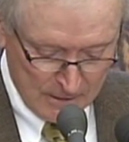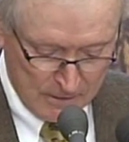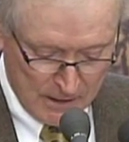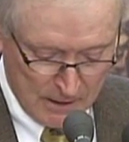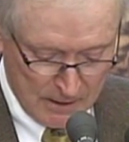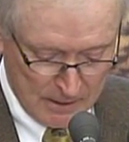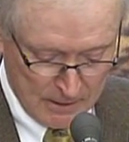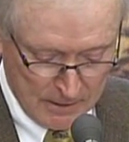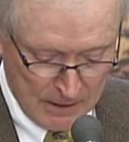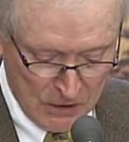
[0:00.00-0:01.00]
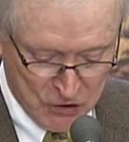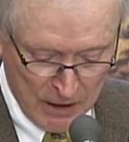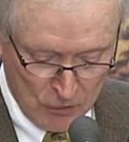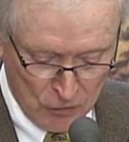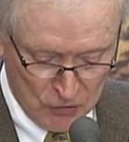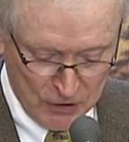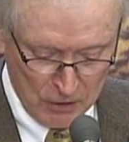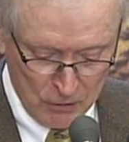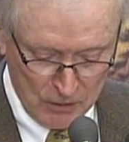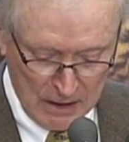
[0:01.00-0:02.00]
The E.J.
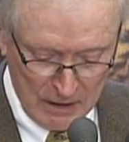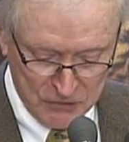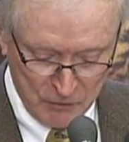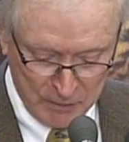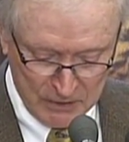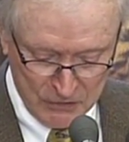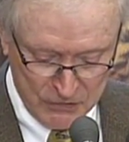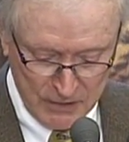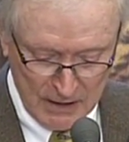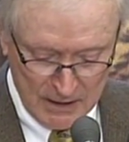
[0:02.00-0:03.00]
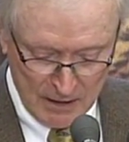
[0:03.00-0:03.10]
Urso College of Business